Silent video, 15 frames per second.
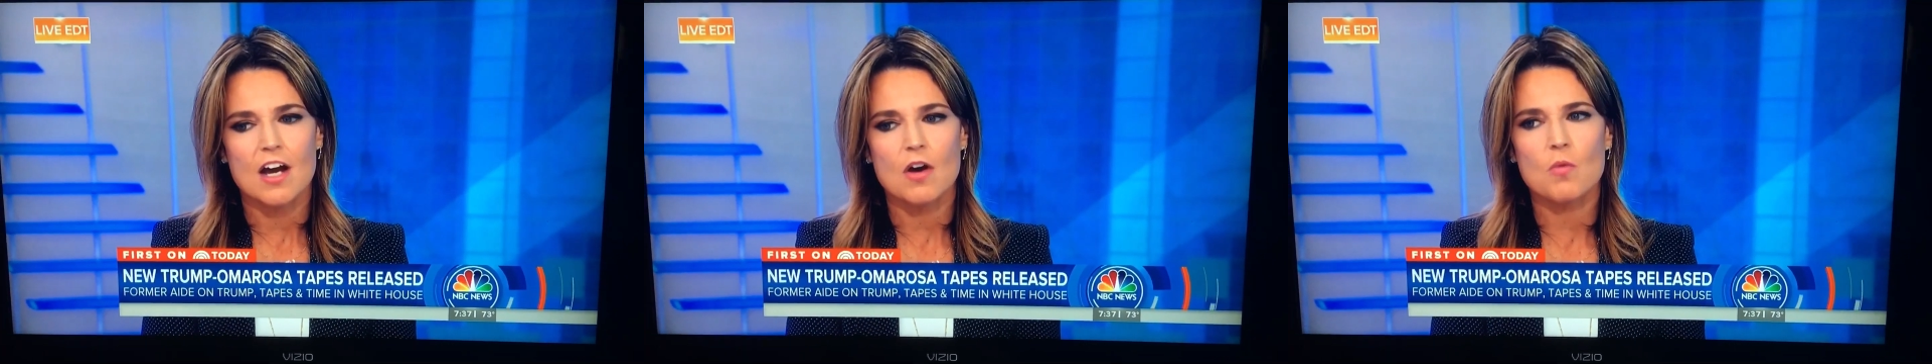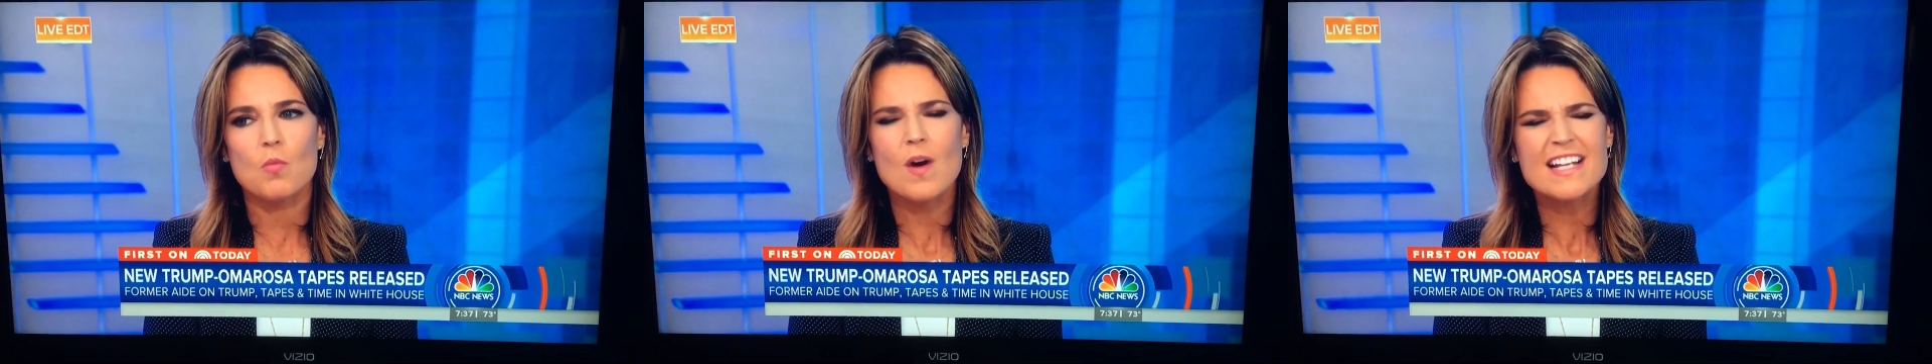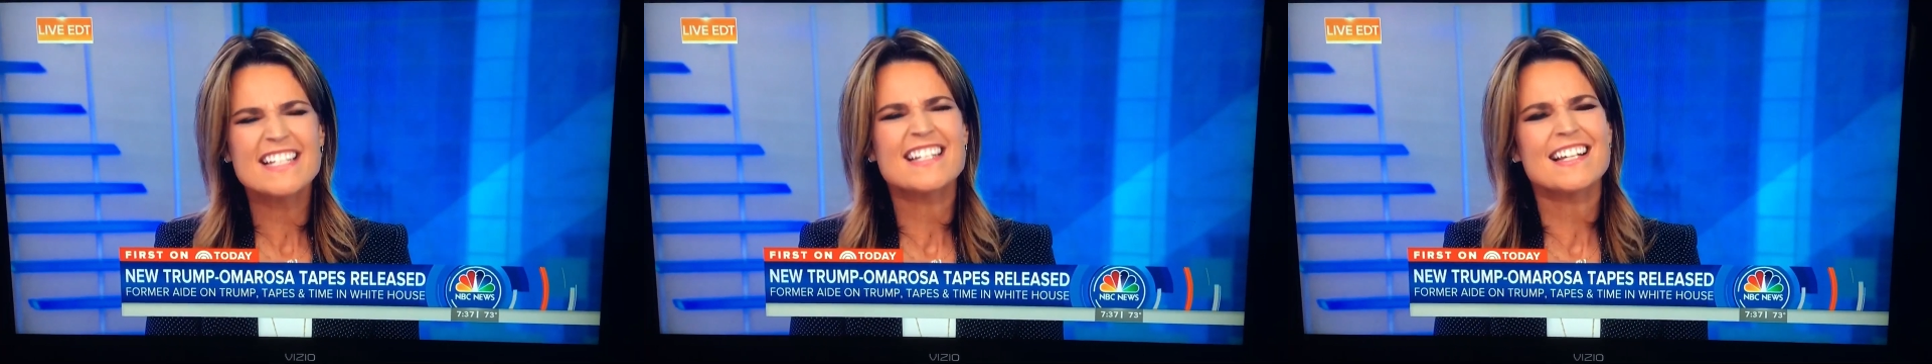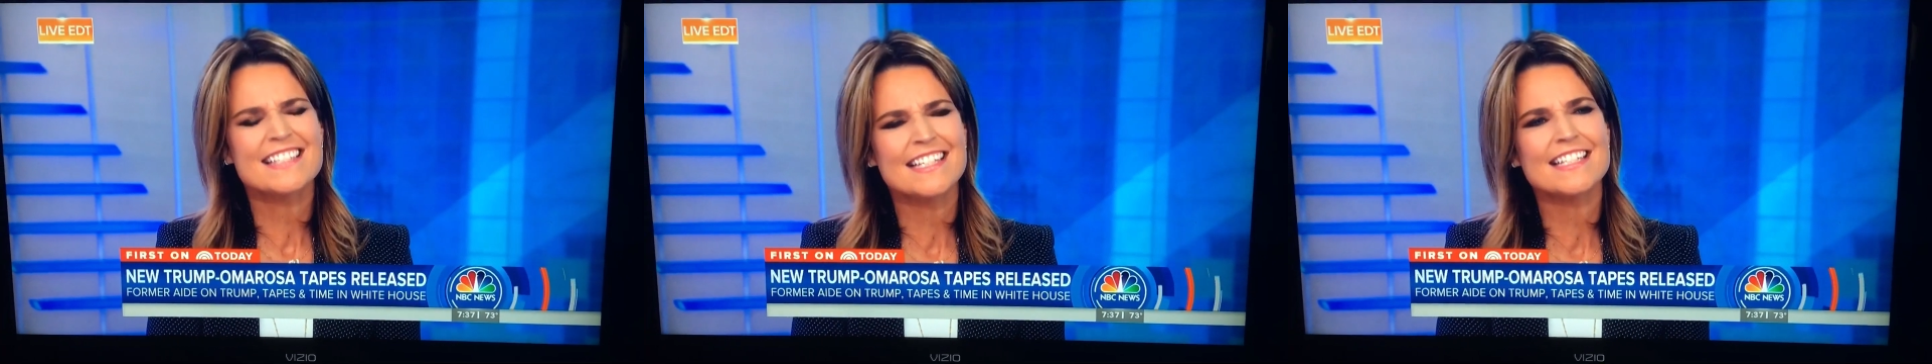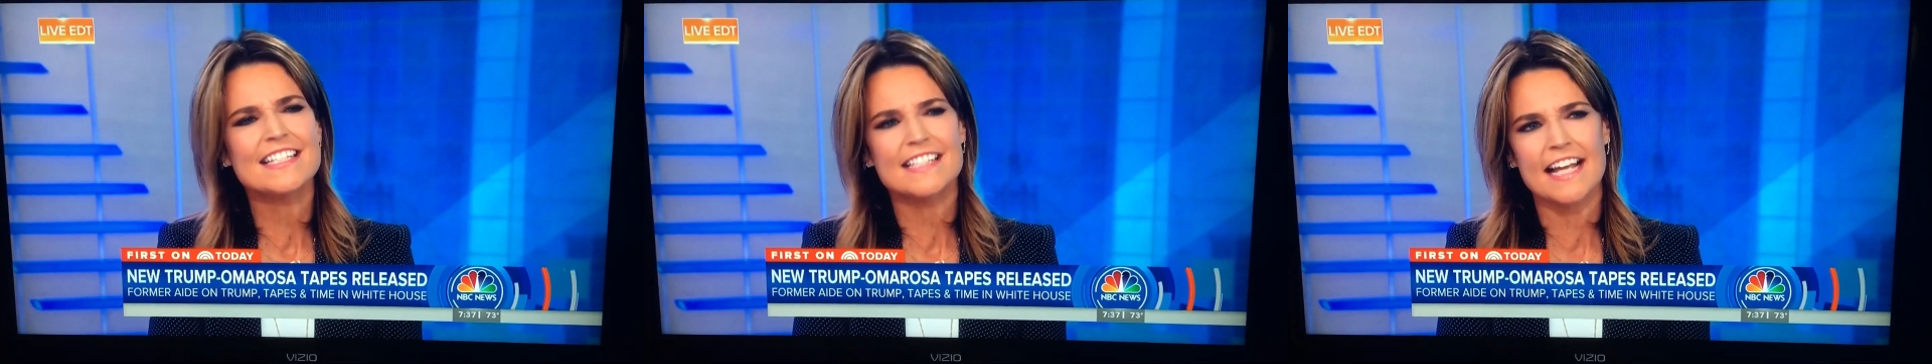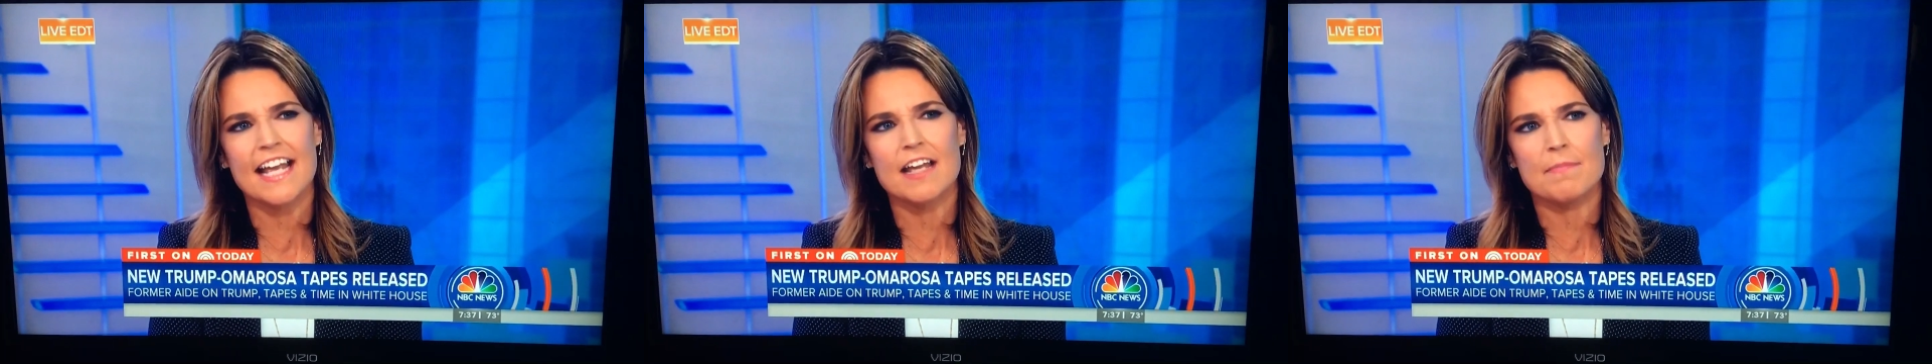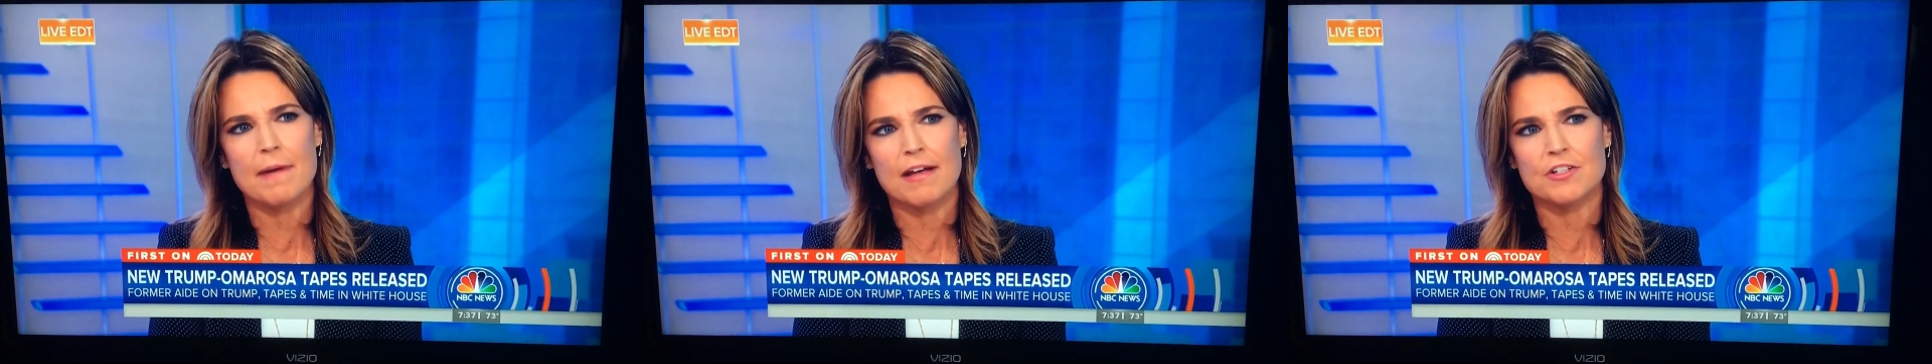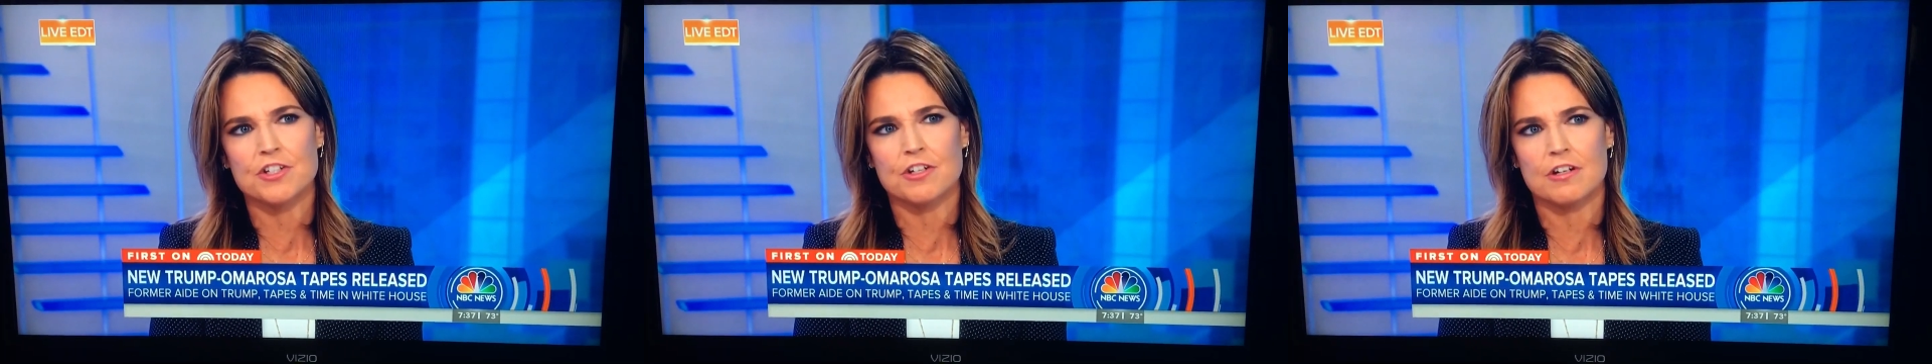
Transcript: What does it say about